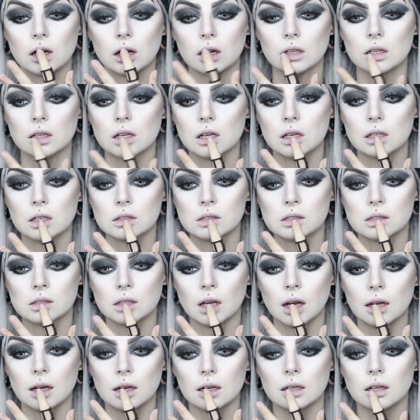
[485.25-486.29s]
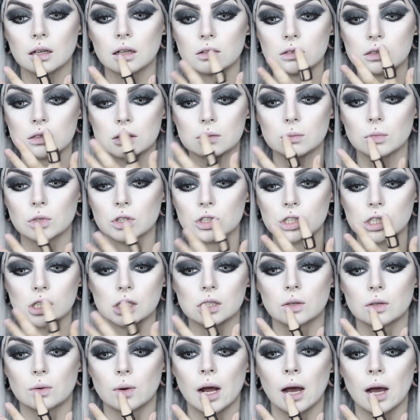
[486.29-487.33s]
on the inside and then smudge
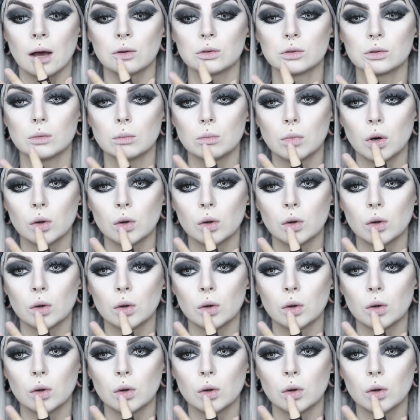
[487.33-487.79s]
it around,